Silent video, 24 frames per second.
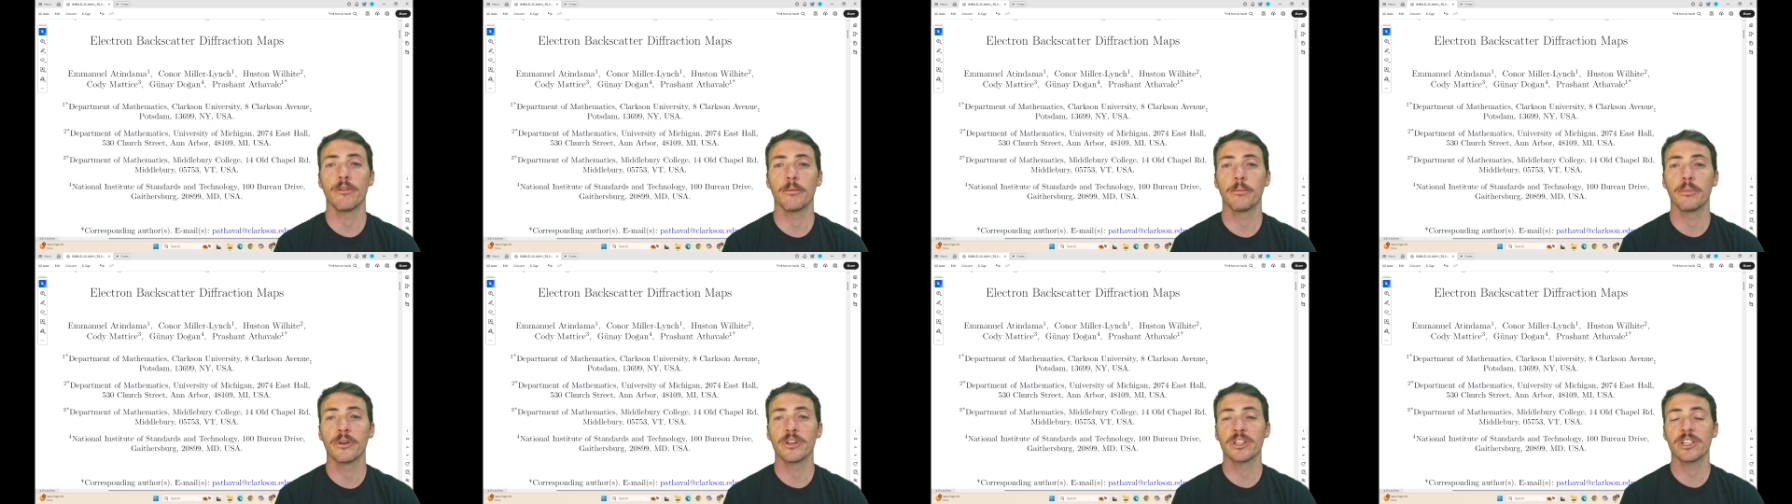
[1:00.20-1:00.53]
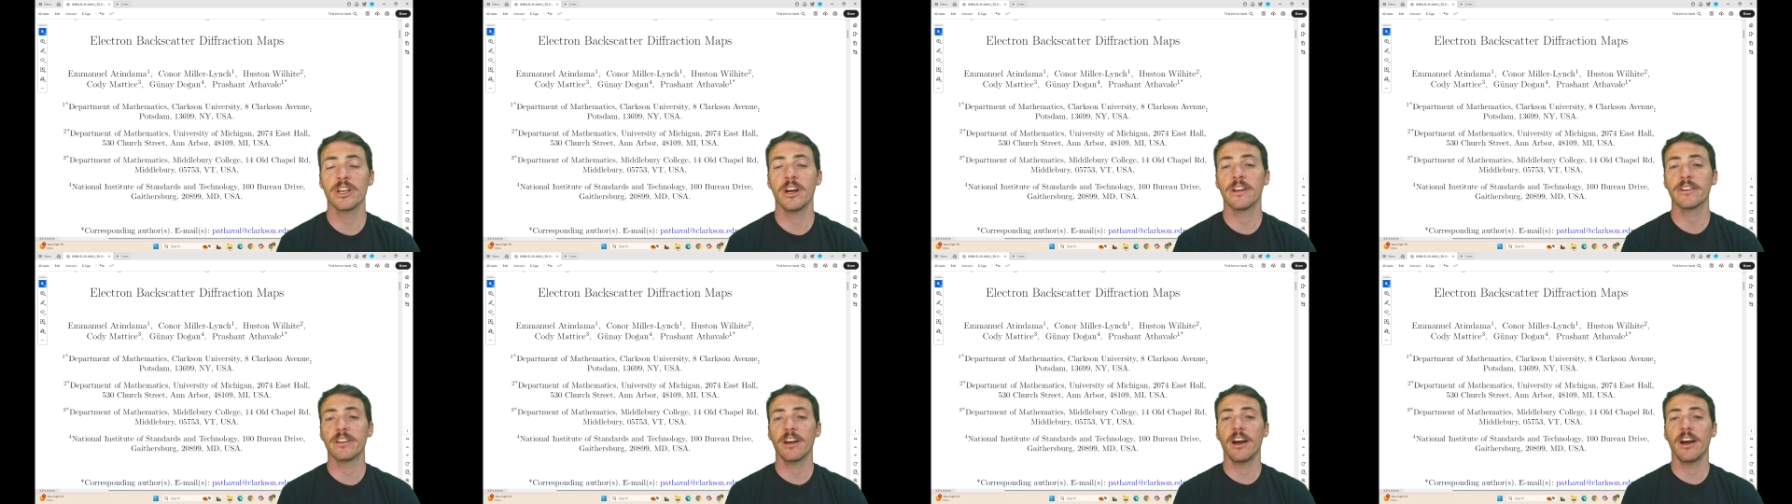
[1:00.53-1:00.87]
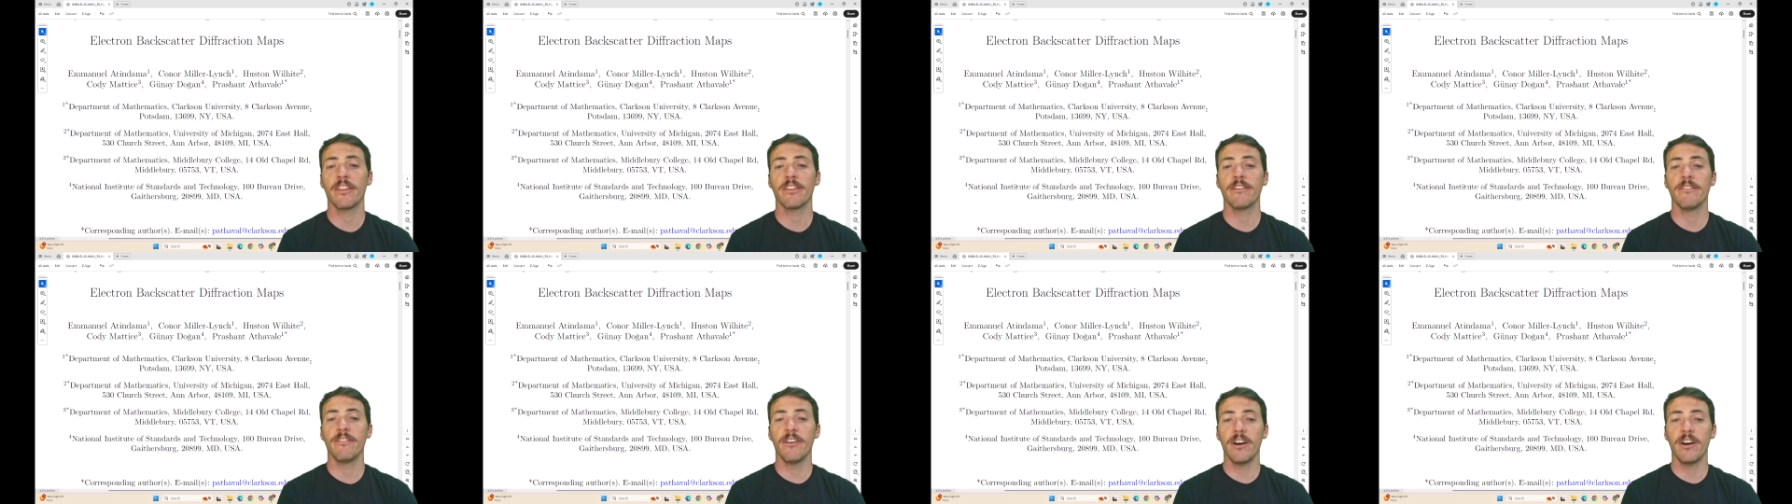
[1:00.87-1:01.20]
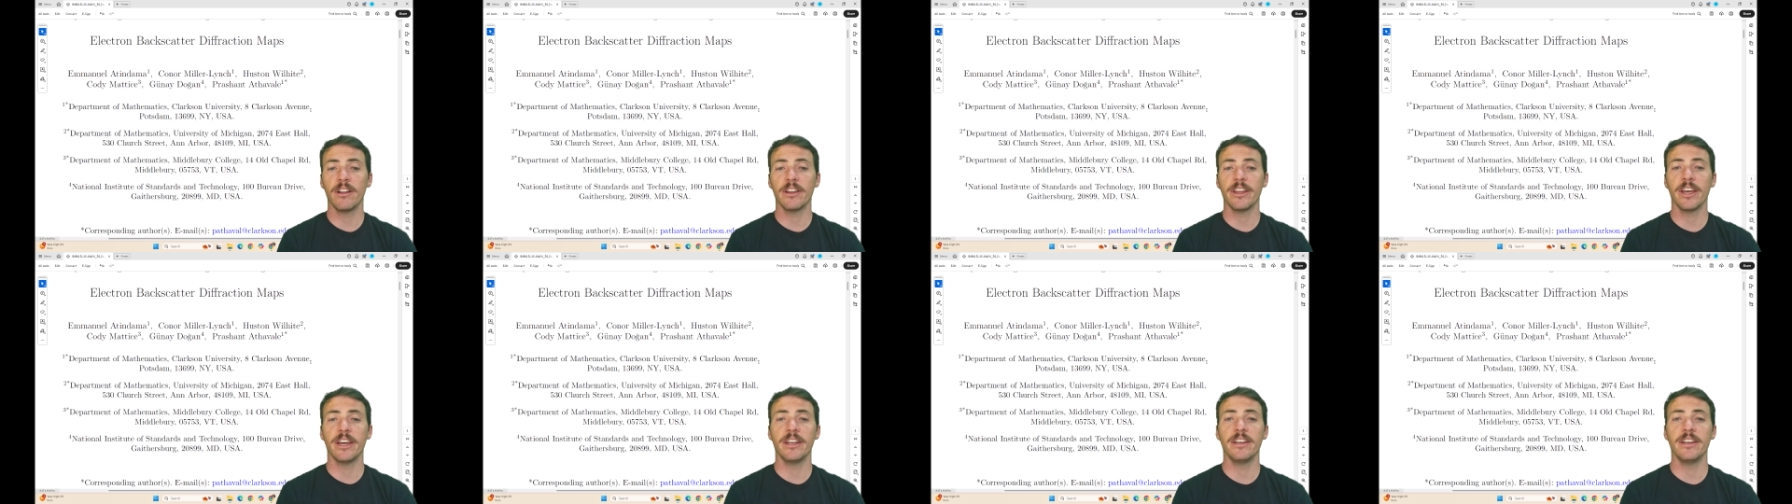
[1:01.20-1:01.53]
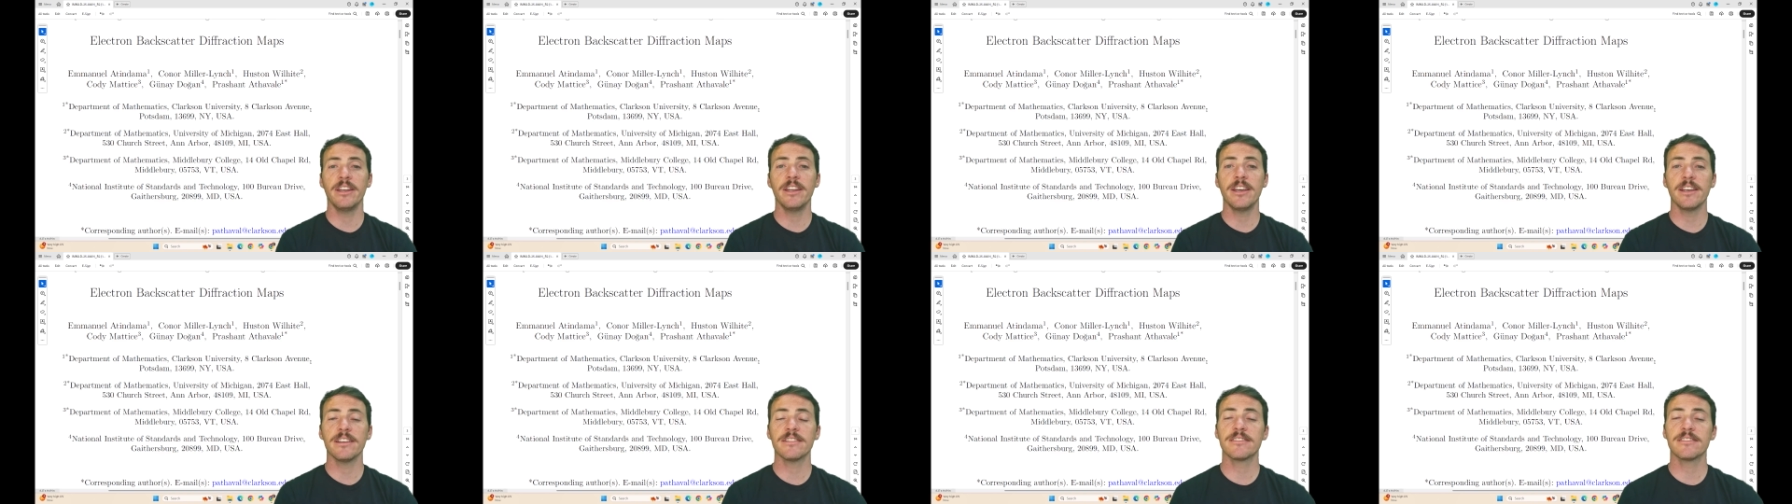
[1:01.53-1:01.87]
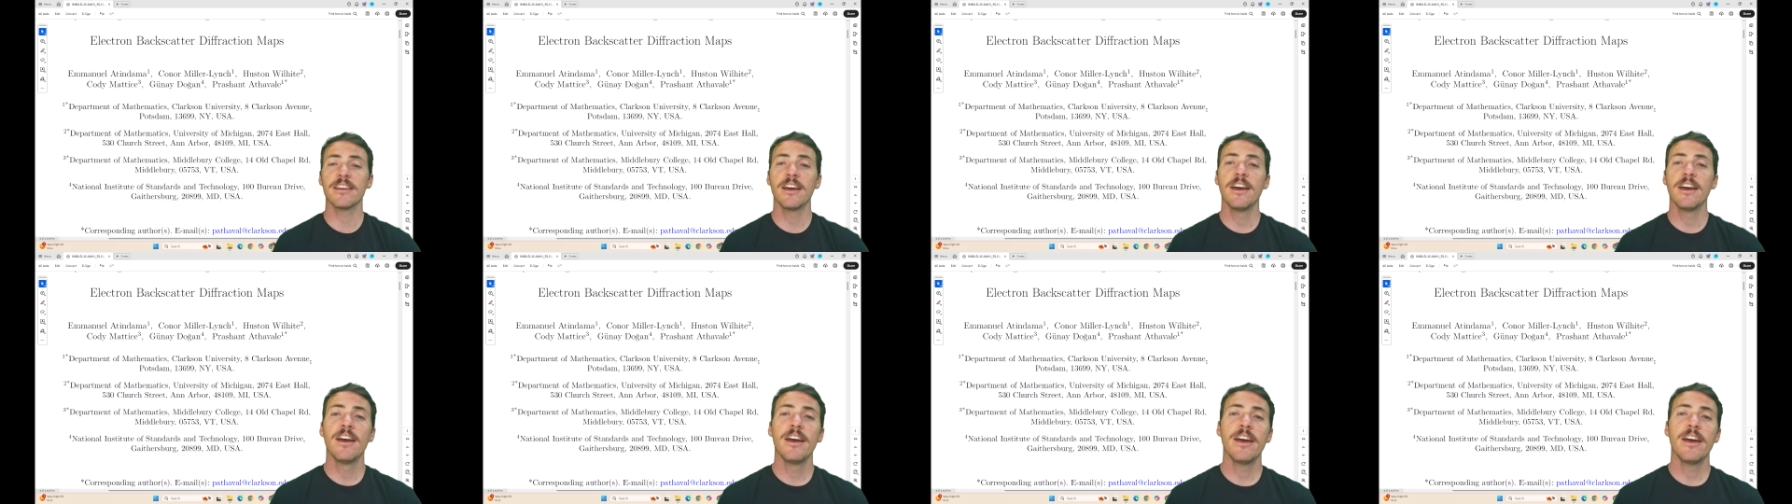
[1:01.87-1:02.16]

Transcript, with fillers: Prashant Athavale at NIST,